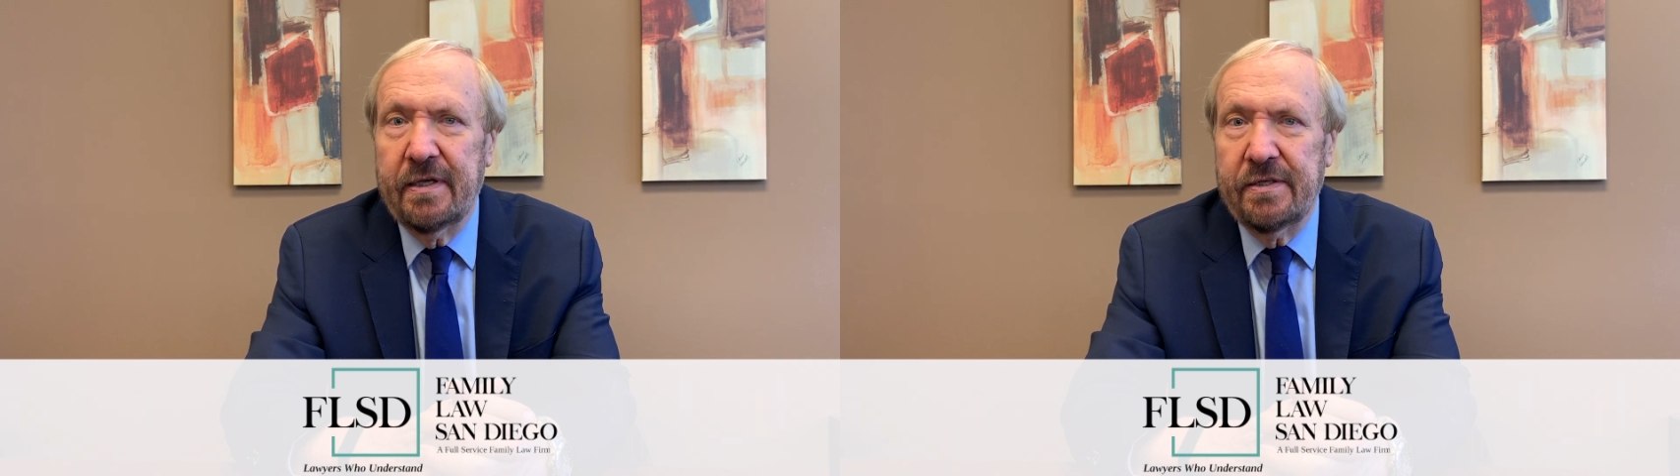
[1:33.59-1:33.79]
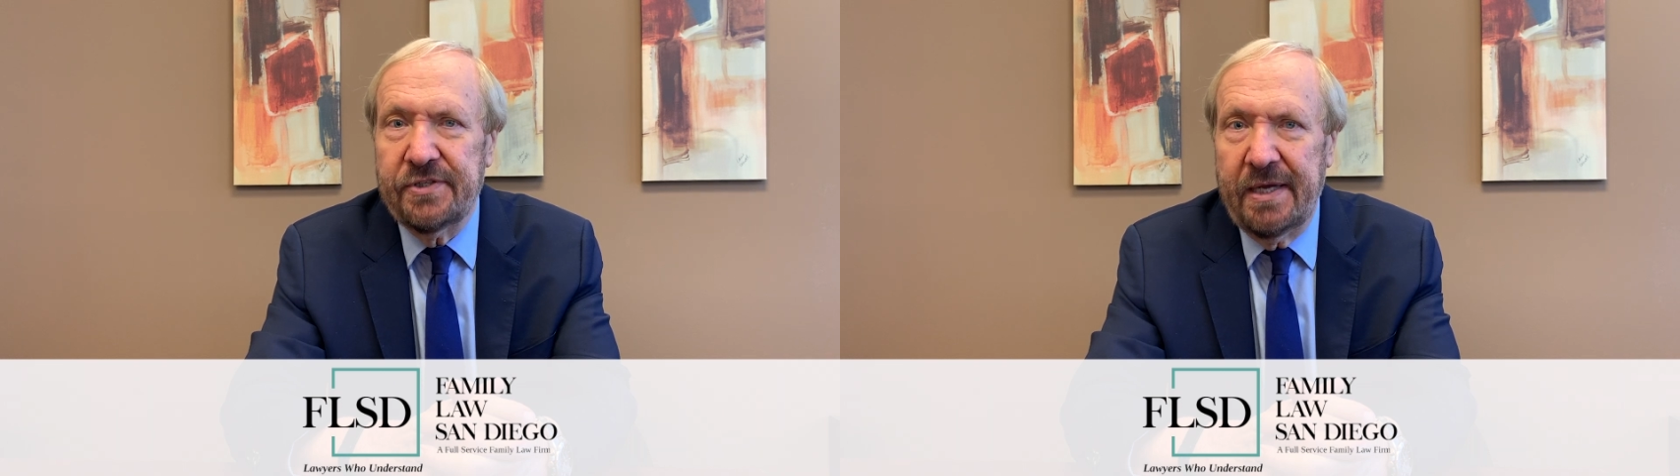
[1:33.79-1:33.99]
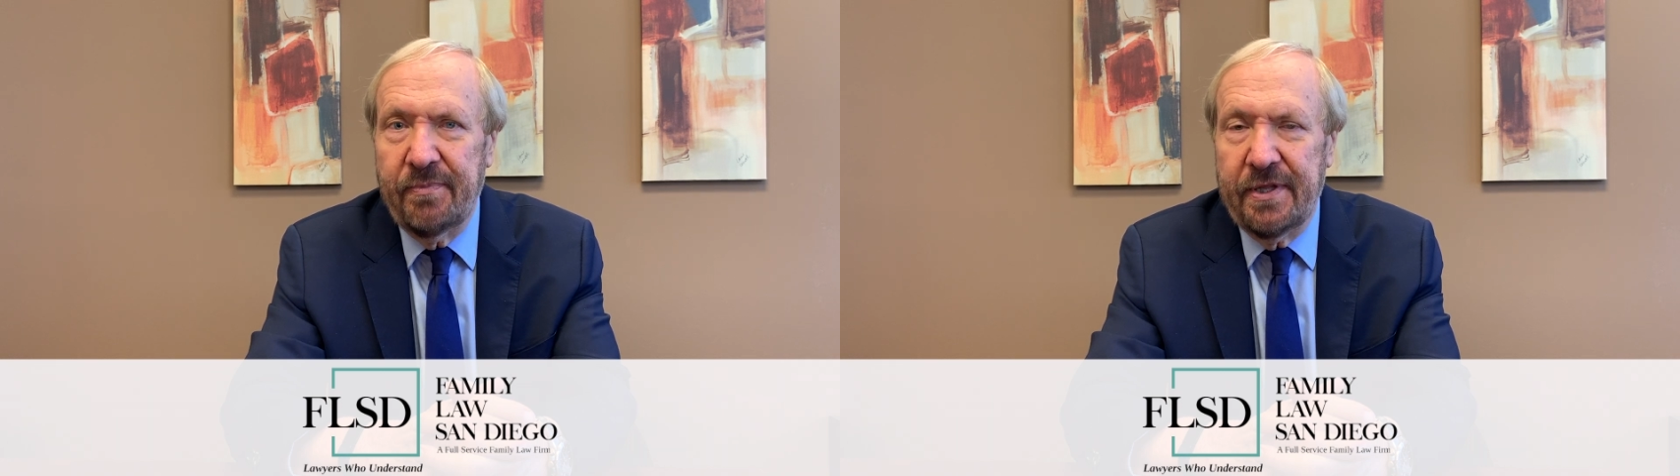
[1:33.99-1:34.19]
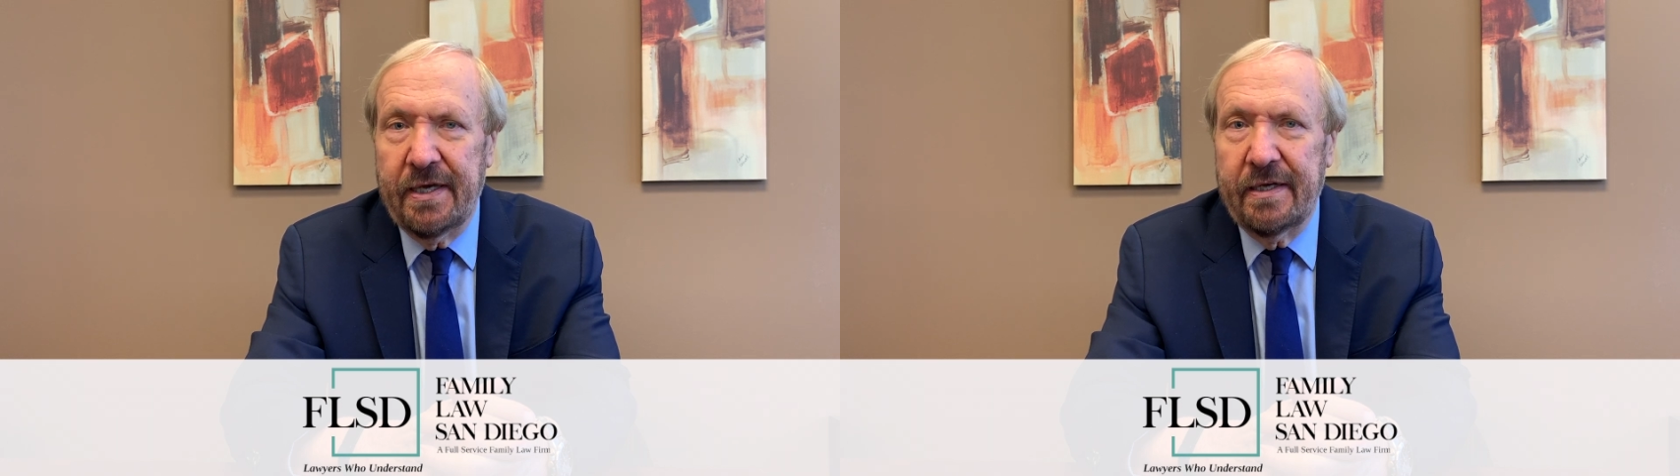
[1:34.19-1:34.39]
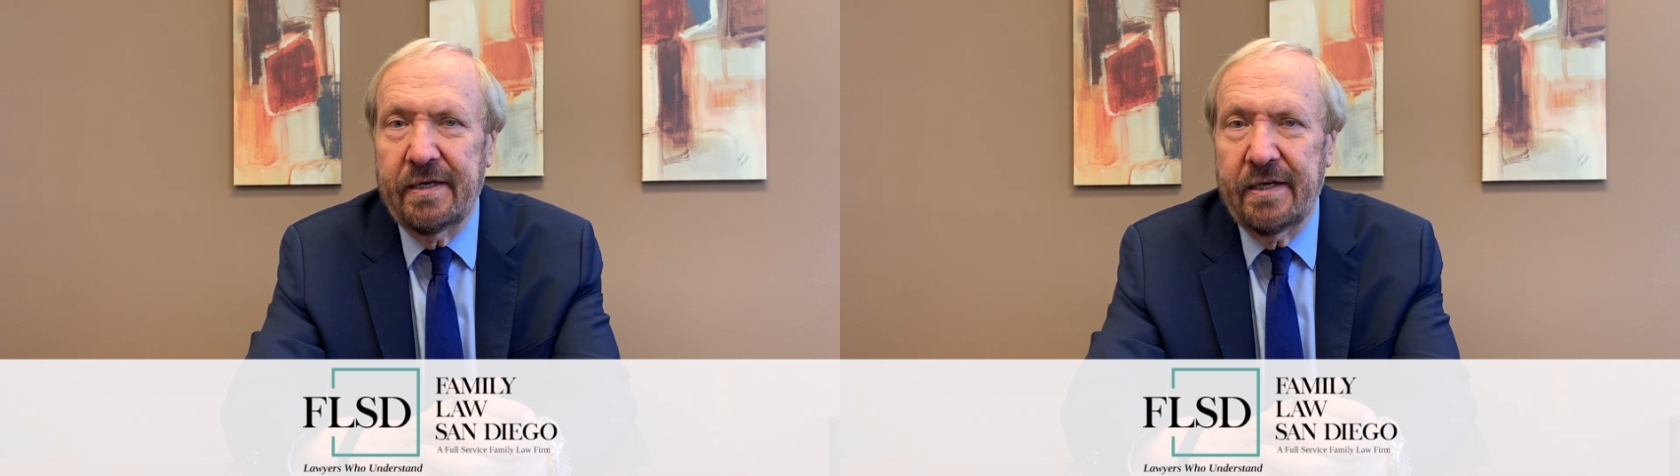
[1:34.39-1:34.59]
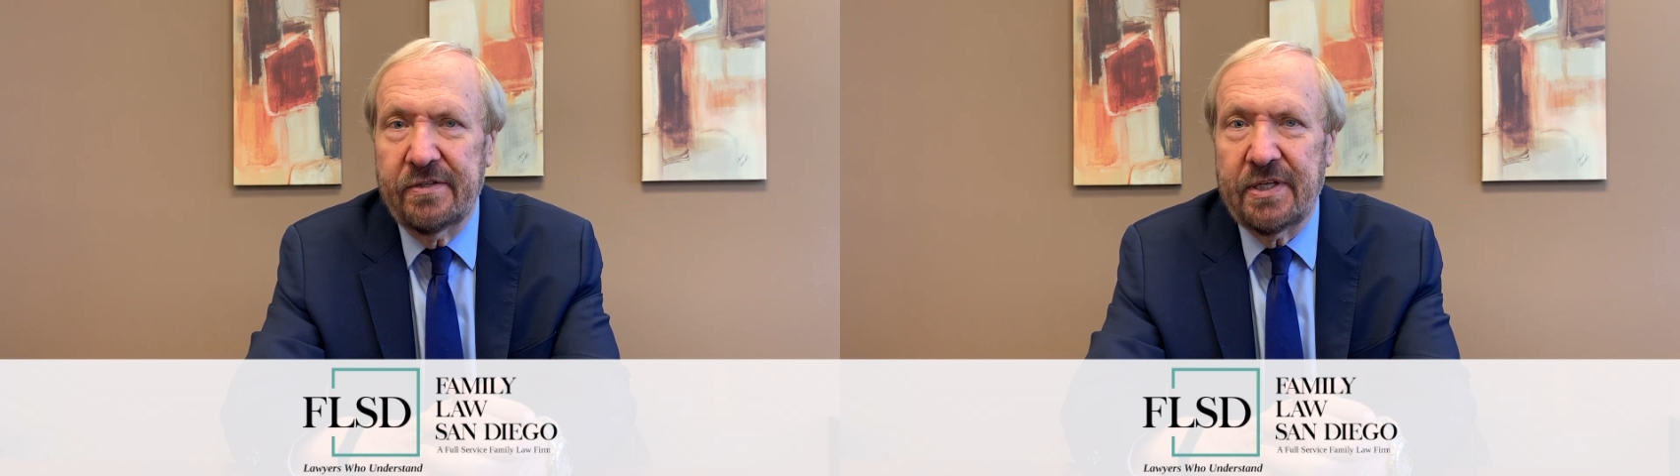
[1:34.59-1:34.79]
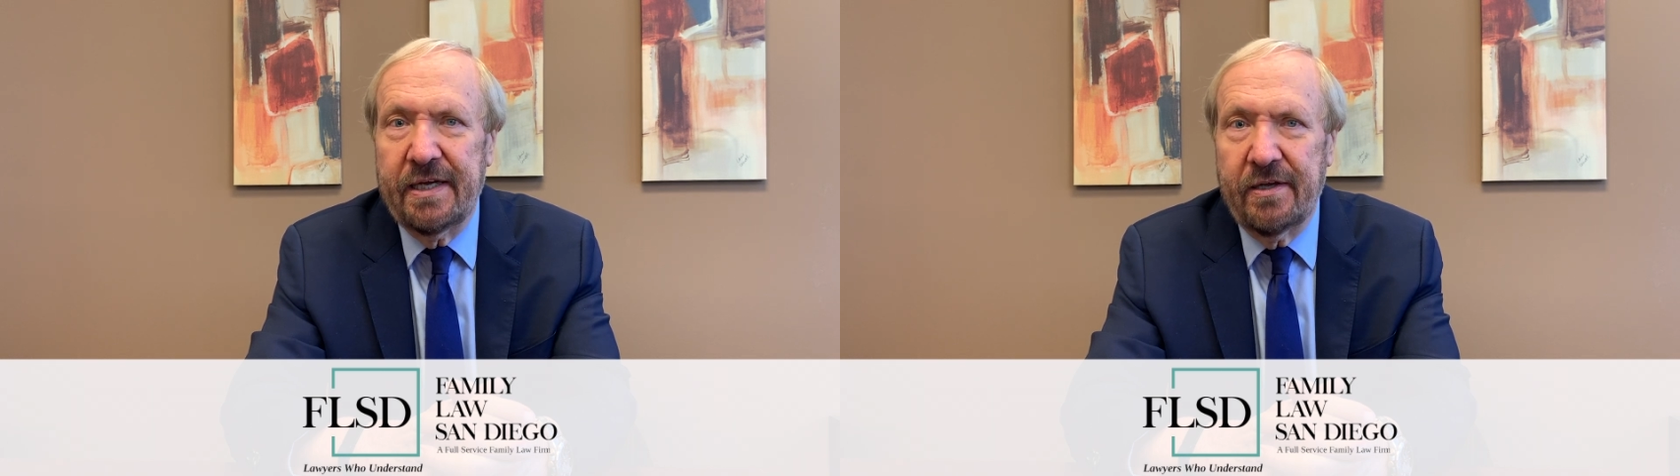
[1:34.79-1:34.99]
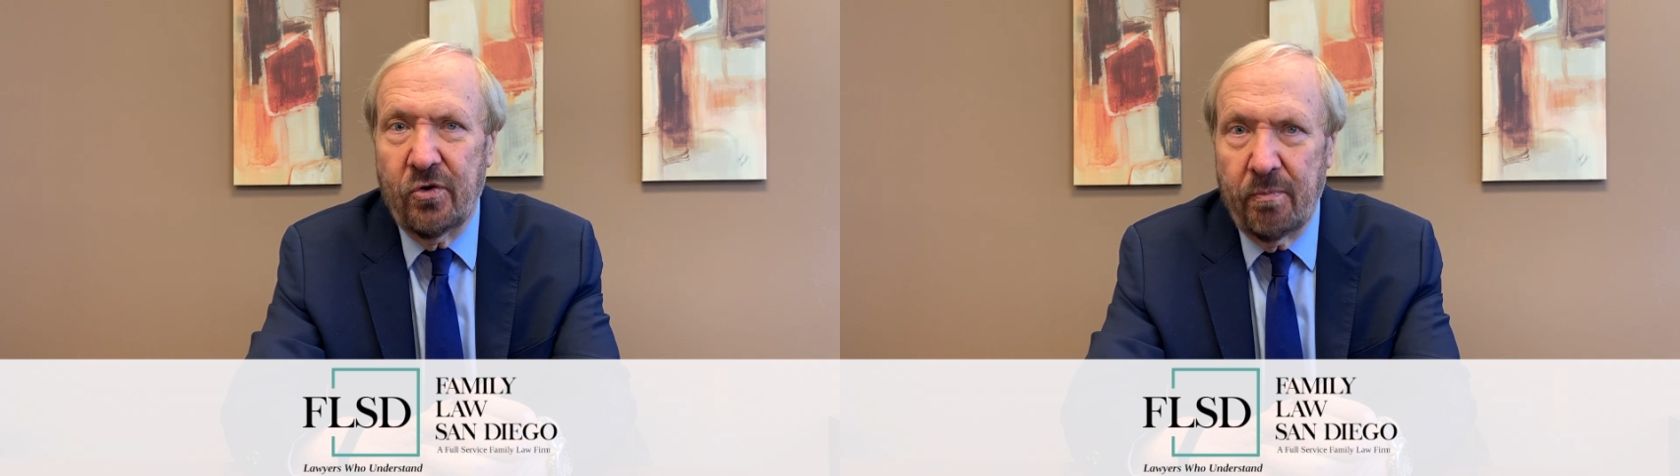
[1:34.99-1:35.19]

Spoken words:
Same thing, it's like